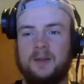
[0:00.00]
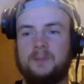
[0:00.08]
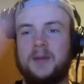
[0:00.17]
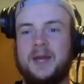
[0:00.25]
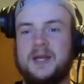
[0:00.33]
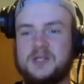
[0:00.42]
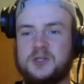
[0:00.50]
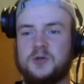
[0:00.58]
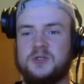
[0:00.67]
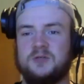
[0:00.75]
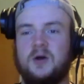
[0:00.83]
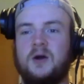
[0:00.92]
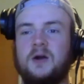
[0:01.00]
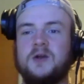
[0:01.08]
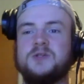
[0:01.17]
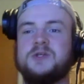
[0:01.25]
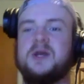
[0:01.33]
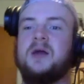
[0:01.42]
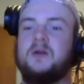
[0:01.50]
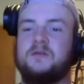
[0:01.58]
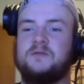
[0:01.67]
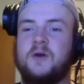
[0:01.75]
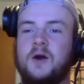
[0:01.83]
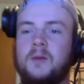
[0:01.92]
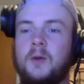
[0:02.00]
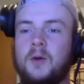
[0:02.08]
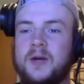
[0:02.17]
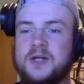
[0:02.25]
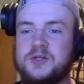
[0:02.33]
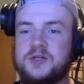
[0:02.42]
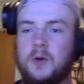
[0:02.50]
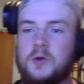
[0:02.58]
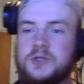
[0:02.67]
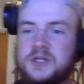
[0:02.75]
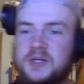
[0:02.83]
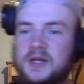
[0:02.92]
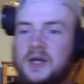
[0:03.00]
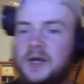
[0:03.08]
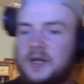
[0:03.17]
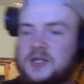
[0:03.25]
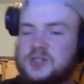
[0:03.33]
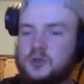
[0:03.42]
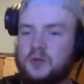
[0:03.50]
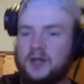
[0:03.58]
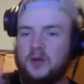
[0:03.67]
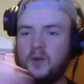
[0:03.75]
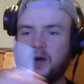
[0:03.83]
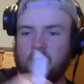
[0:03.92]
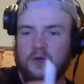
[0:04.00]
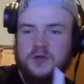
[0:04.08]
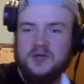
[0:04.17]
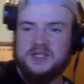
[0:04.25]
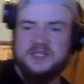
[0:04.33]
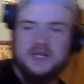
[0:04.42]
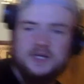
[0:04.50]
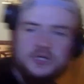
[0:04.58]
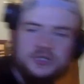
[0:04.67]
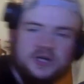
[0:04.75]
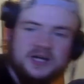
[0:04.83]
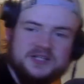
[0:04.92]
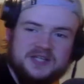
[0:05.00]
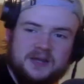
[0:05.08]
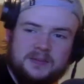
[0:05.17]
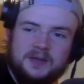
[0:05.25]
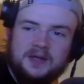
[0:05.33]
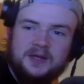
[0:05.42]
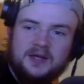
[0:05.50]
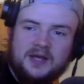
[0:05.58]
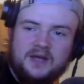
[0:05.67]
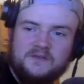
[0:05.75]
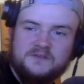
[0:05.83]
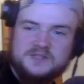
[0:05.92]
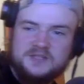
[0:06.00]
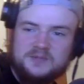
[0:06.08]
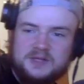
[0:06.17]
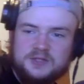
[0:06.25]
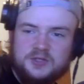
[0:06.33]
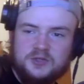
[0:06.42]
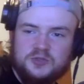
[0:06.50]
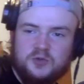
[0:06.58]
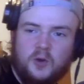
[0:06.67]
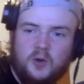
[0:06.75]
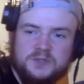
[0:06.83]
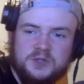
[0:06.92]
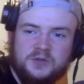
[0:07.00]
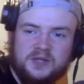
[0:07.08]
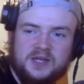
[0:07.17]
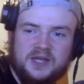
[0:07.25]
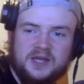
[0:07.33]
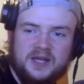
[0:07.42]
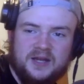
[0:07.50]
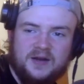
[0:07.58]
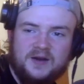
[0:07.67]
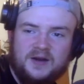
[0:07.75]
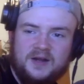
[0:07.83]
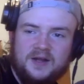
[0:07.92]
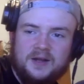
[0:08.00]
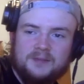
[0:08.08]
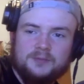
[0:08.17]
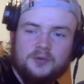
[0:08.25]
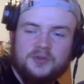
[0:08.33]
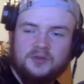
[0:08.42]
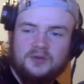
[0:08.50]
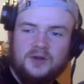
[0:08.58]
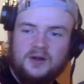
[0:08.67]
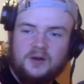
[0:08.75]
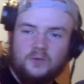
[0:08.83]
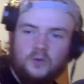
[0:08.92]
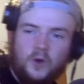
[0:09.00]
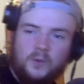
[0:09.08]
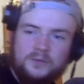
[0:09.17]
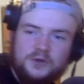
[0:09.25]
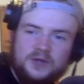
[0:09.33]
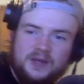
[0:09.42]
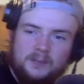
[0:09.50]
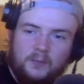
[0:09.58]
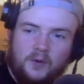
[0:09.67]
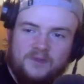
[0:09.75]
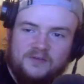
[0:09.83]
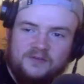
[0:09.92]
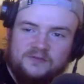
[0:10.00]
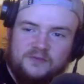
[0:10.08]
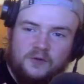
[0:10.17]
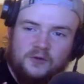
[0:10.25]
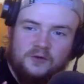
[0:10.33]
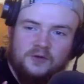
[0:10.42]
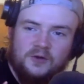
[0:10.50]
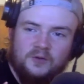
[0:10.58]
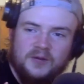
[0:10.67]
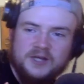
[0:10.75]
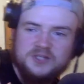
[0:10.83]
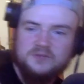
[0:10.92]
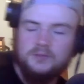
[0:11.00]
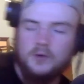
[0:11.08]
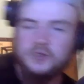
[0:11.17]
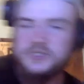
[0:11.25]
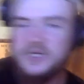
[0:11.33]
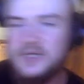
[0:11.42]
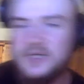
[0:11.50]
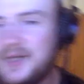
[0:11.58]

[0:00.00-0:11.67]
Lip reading: made it so it's longer, so you get a far more range of motion. Because you really want, when you extend your tricep, if sometimes those ropes you only can get here, but with the longer rope, you get more of a full range of motion